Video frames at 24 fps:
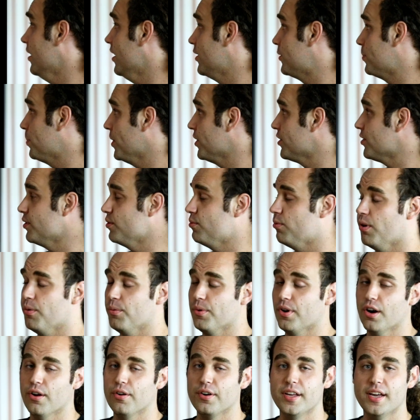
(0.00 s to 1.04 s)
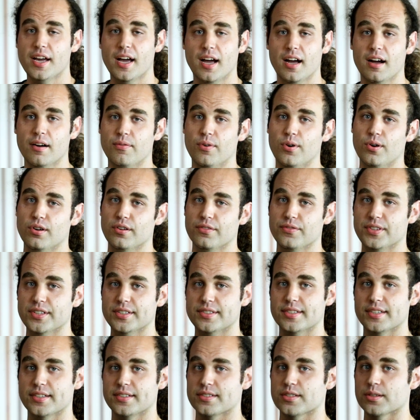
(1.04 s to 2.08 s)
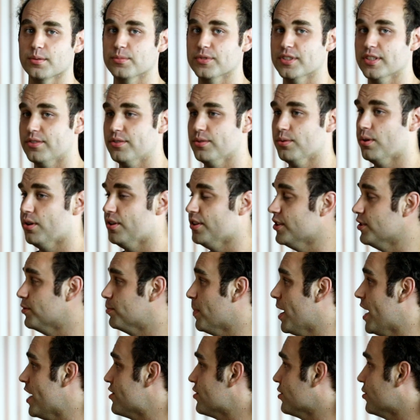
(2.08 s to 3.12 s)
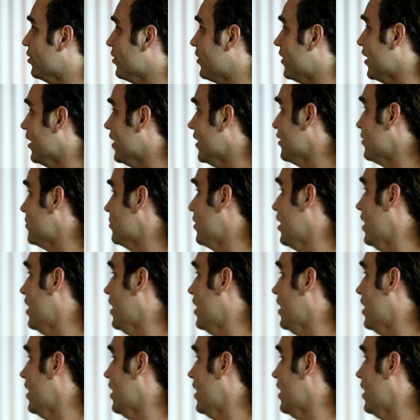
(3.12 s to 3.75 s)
especially when we already have all of these systems that do all these magical things.